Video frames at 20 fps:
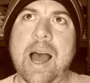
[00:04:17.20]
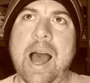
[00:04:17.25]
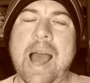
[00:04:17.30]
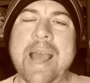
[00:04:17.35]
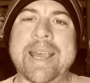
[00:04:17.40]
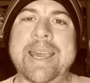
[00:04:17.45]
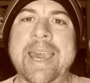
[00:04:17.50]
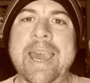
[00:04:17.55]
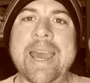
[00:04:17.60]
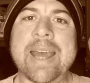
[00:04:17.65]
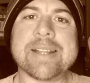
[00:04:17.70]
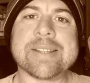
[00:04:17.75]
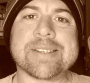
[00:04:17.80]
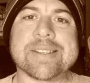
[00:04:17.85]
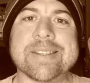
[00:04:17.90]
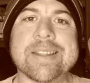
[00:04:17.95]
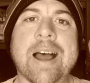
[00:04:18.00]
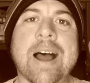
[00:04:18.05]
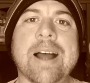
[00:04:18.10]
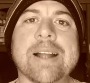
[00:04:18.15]
I can't
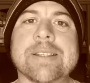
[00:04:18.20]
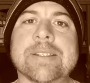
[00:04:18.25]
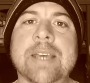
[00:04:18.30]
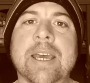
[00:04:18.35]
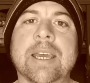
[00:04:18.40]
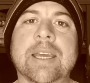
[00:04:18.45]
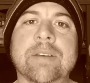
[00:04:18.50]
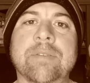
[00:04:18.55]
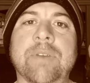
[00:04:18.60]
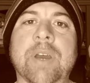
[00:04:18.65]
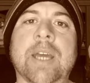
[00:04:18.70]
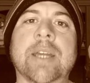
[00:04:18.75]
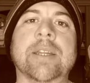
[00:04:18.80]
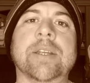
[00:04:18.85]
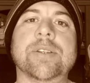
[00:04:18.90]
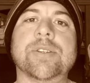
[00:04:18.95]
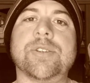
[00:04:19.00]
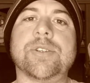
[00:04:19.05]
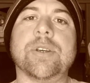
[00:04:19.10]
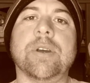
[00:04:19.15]
not take
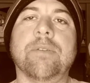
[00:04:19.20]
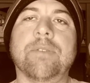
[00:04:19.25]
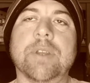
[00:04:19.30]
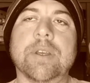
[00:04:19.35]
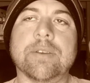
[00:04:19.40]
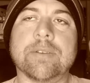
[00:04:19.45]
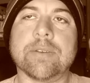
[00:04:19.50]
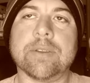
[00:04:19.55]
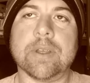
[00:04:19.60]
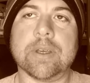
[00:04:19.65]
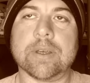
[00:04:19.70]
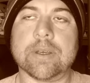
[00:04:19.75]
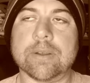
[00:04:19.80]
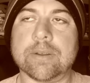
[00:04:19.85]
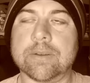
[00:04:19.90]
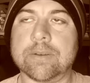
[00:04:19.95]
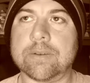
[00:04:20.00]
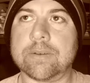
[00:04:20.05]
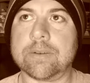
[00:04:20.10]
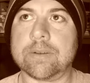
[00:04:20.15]
advantage of these
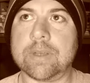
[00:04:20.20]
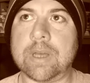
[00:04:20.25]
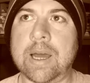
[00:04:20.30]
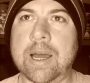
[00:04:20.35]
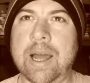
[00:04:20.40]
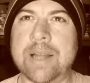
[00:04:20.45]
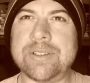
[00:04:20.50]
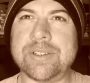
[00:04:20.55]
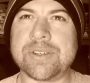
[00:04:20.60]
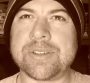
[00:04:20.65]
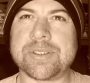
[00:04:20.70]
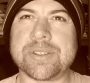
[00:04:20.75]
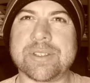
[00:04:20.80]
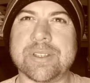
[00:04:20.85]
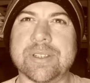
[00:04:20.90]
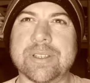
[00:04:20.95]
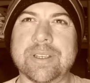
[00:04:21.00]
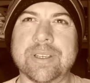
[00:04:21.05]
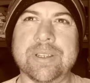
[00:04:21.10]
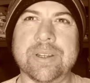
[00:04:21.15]
things. I, I
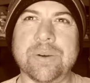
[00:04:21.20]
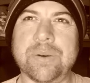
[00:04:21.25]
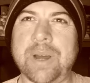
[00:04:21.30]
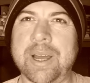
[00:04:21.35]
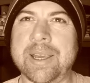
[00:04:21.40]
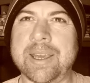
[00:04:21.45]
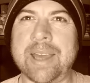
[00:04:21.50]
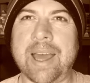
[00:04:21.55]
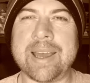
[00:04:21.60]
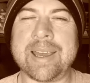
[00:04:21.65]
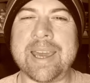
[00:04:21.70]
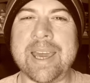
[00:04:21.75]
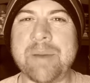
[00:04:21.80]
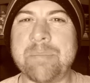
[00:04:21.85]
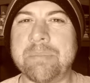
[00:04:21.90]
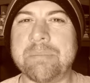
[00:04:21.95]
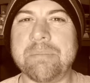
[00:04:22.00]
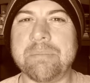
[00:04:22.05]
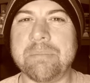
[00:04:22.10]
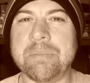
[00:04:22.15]
just, you know, I, I
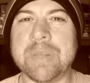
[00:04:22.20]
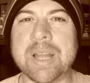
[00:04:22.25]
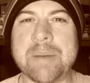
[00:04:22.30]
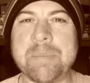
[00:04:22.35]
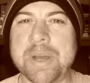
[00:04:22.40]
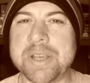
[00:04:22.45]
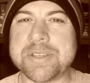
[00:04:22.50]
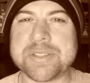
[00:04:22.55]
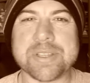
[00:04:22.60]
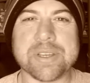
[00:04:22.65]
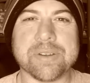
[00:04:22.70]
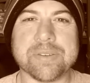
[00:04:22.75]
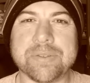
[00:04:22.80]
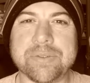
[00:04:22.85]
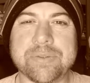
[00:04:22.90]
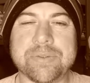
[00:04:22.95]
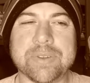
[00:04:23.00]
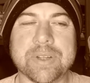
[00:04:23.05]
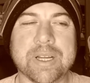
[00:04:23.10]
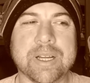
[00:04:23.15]
can't let
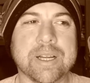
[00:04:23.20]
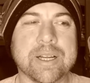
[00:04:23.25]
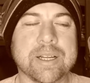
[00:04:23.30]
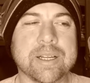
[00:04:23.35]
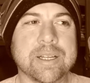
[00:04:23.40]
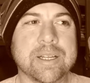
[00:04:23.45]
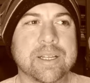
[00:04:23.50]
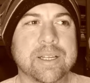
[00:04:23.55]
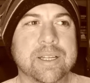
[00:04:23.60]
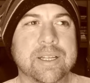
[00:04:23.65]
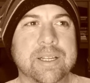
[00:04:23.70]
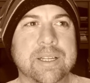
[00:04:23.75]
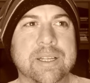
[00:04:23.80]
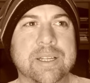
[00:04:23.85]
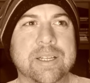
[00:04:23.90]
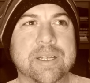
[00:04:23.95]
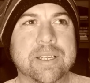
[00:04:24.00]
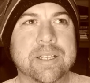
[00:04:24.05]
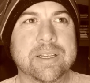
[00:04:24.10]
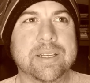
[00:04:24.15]
myself uh,
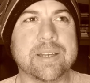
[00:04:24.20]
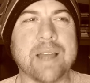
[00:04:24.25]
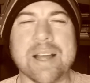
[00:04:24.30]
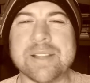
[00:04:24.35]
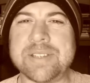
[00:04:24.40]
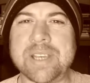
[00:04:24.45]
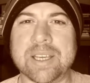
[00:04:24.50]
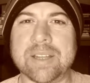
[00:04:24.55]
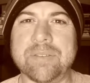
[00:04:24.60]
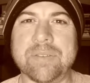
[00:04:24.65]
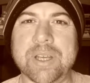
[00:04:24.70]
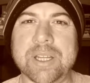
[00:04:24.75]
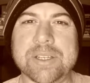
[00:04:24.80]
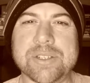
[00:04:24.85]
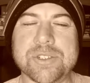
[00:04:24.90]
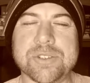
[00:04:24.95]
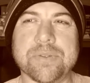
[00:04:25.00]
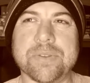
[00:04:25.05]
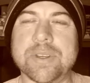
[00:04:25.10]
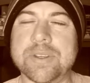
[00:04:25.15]
not take
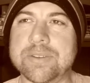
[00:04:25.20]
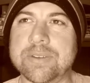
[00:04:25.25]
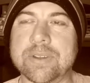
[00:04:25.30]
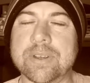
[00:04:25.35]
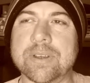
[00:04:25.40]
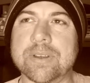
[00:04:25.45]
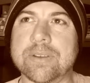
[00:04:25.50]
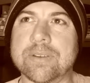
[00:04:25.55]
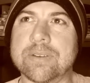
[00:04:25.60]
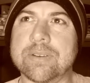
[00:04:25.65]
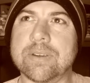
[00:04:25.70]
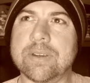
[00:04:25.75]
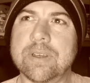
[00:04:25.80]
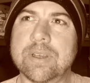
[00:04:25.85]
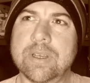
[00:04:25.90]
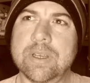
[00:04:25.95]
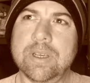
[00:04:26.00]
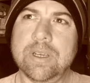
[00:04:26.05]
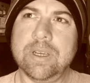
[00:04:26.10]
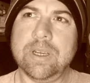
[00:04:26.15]
advantage of these things.
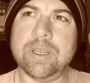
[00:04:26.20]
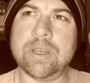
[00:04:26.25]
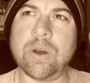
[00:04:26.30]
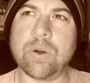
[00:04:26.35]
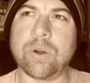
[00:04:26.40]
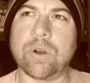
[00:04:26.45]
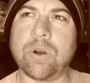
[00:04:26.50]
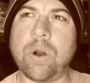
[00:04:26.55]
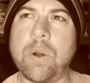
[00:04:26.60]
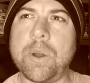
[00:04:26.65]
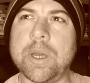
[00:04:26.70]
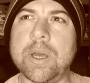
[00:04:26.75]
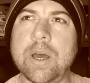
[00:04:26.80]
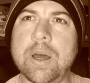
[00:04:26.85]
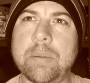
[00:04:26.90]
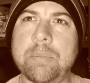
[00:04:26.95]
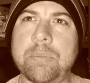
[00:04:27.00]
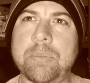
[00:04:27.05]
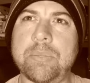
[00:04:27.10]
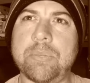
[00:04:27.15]
You know, growing
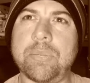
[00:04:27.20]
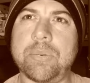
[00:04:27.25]
up,